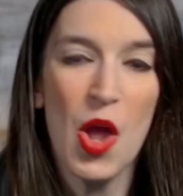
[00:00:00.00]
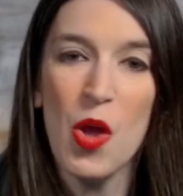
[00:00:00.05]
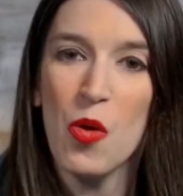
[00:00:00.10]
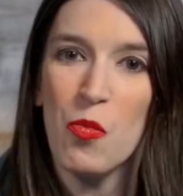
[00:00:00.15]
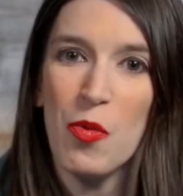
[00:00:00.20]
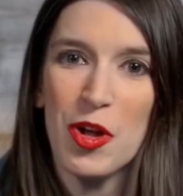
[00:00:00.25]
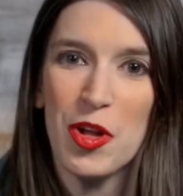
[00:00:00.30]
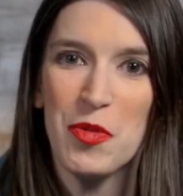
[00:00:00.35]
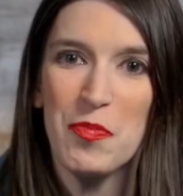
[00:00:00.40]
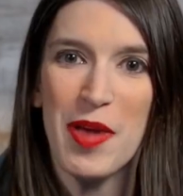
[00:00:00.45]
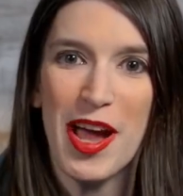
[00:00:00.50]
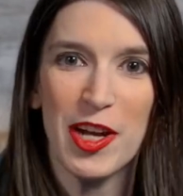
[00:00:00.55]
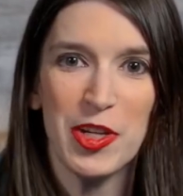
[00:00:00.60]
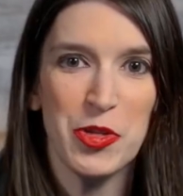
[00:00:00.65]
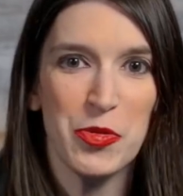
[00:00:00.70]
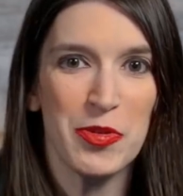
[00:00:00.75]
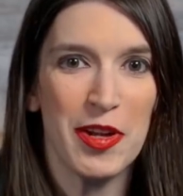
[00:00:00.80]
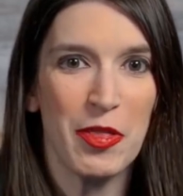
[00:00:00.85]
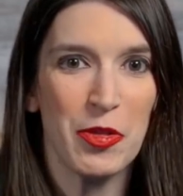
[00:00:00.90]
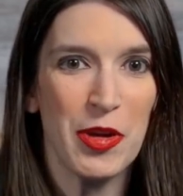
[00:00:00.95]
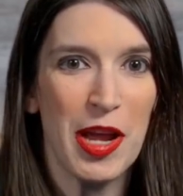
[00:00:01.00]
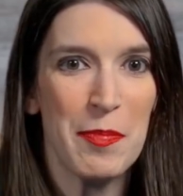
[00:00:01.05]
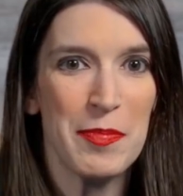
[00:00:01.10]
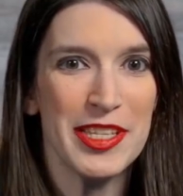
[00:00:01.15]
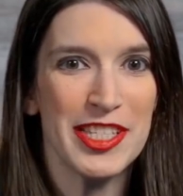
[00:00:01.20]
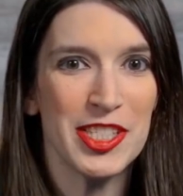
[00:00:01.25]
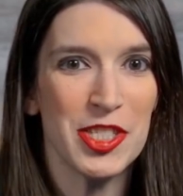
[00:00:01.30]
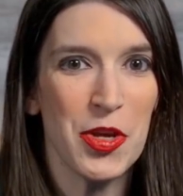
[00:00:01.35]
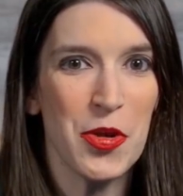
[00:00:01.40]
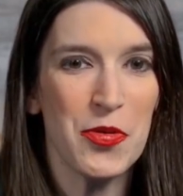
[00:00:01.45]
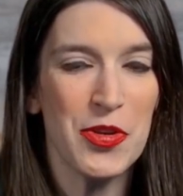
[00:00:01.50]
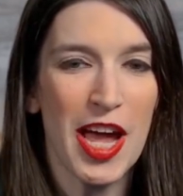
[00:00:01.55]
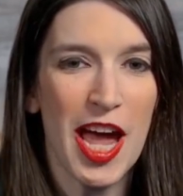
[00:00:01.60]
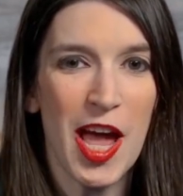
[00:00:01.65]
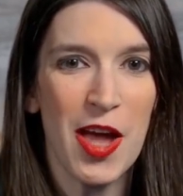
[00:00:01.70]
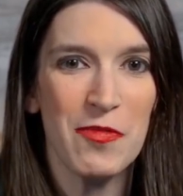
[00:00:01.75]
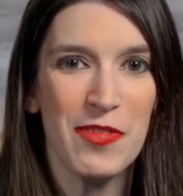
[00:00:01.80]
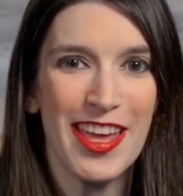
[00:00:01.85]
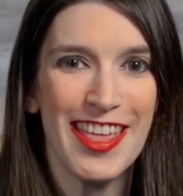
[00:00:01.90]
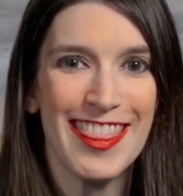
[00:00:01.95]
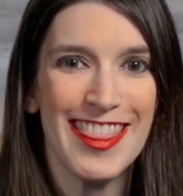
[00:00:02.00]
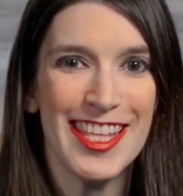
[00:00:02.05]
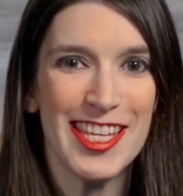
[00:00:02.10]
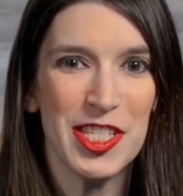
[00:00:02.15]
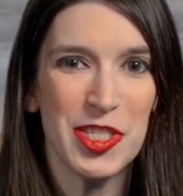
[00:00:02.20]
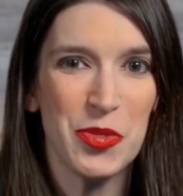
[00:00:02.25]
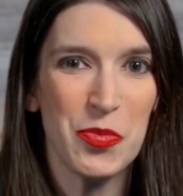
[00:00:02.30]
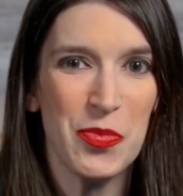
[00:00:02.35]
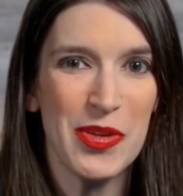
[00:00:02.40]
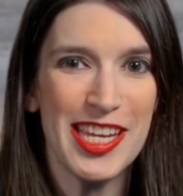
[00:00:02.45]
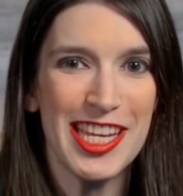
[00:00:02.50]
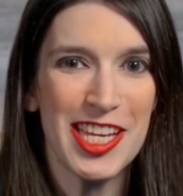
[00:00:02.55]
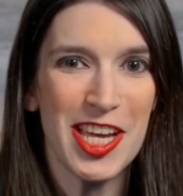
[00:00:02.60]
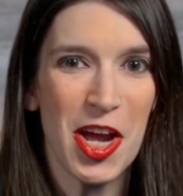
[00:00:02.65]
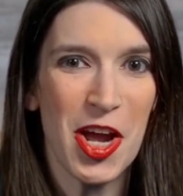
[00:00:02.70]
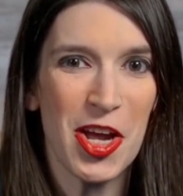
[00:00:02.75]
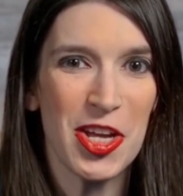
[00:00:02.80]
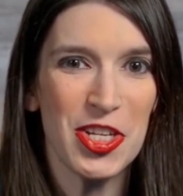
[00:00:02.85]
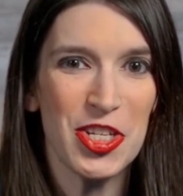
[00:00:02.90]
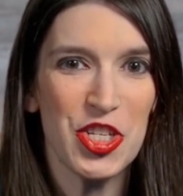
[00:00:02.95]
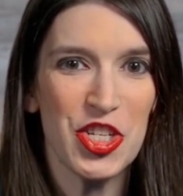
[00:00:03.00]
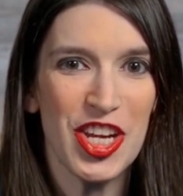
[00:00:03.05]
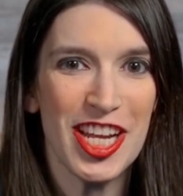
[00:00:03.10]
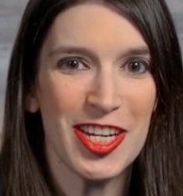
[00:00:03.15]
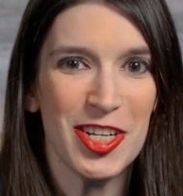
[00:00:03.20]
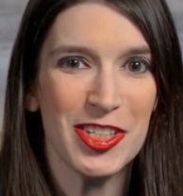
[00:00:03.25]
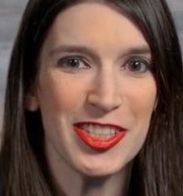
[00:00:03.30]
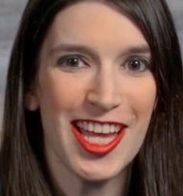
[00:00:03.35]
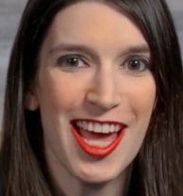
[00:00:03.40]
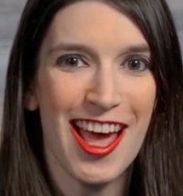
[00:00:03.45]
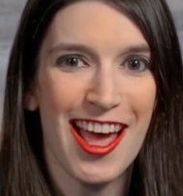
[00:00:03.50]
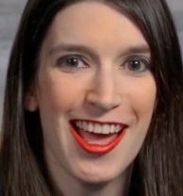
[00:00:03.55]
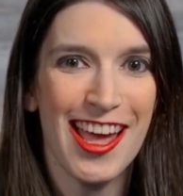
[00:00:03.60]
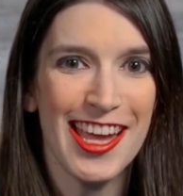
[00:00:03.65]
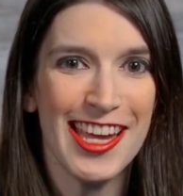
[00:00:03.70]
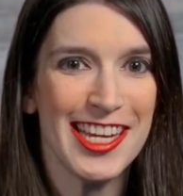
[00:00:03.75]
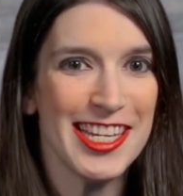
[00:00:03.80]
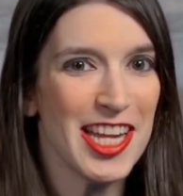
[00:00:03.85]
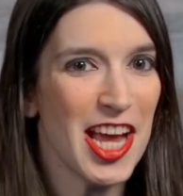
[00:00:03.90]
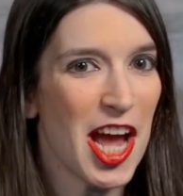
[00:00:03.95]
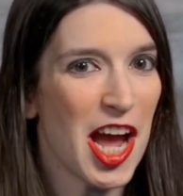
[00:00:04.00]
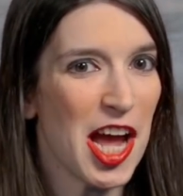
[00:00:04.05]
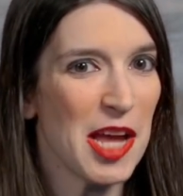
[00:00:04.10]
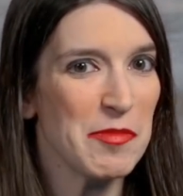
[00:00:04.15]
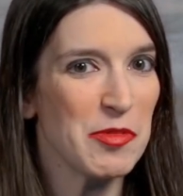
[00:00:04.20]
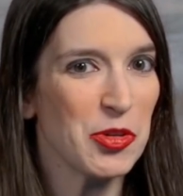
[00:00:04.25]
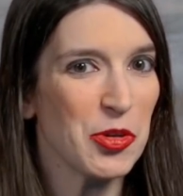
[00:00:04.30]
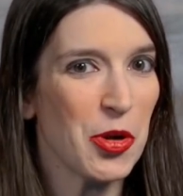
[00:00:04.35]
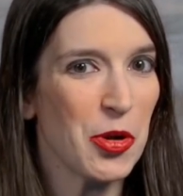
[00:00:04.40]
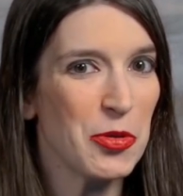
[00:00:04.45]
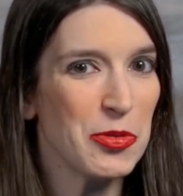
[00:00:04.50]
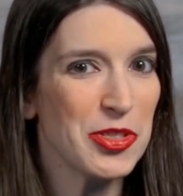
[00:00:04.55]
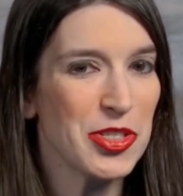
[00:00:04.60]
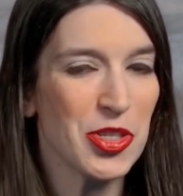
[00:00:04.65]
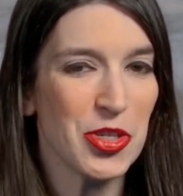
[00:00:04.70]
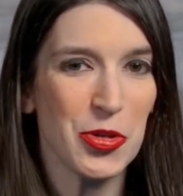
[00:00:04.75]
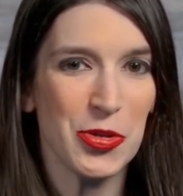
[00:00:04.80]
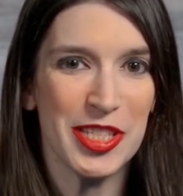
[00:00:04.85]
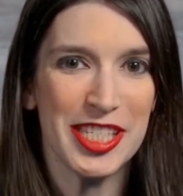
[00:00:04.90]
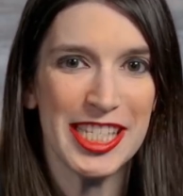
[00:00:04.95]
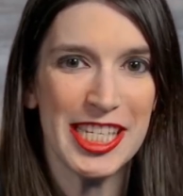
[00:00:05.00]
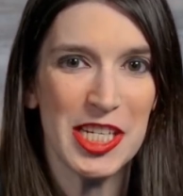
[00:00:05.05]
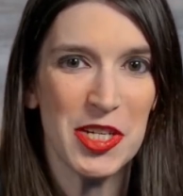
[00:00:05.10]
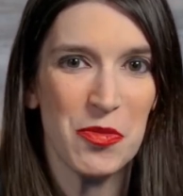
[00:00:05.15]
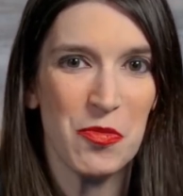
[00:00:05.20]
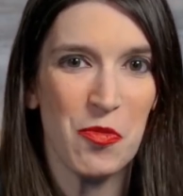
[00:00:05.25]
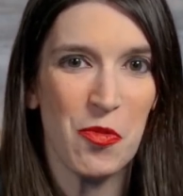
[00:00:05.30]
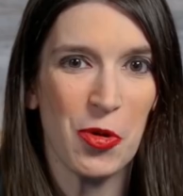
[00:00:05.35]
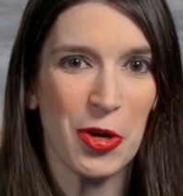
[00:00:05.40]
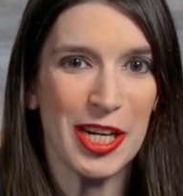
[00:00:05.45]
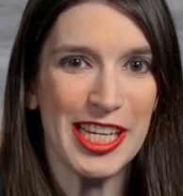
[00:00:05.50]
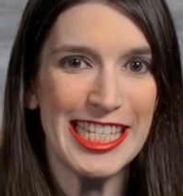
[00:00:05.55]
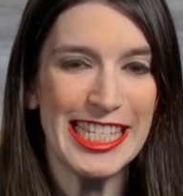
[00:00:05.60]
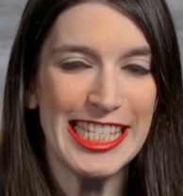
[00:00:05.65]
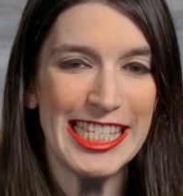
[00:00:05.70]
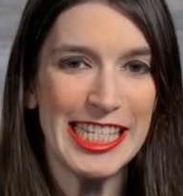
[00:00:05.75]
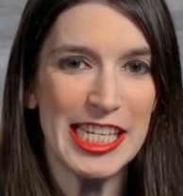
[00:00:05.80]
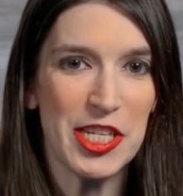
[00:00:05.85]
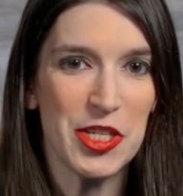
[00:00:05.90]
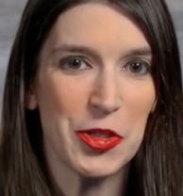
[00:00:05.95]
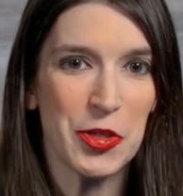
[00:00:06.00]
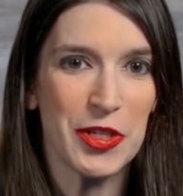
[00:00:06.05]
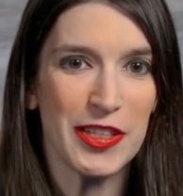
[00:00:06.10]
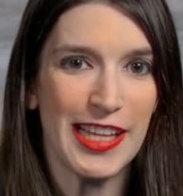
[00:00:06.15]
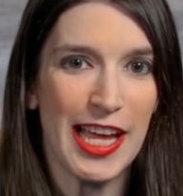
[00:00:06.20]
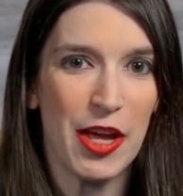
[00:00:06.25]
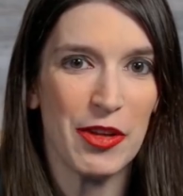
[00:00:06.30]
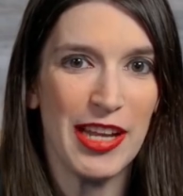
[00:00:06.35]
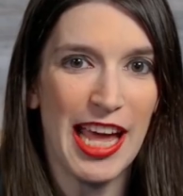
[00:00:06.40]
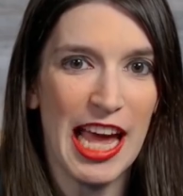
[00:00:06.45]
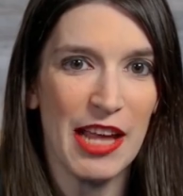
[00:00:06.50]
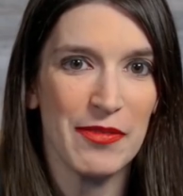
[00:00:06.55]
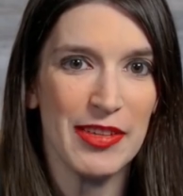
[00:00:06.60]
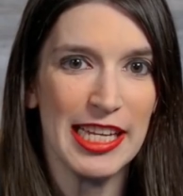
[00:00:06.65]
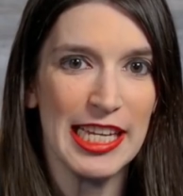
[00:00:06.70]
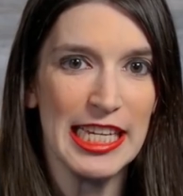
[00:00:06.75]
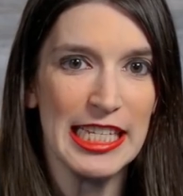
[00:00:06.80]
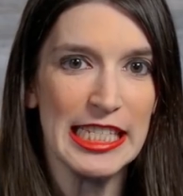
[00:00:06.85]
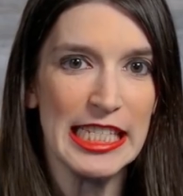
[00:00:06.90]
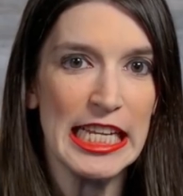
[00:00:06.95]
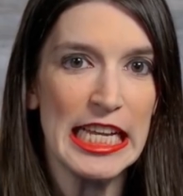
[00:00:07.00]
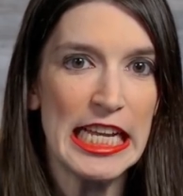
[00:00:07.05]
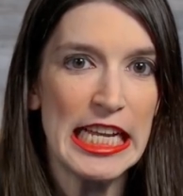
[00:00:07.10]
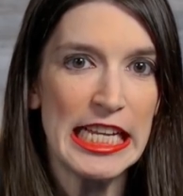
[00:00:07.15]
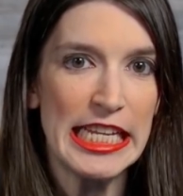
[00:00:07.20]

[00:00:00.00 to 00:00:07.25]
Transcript: Welcome back to another episode of This Week on Channel nine. I'm your host, Christina Warren, Senior Cloud Advocate.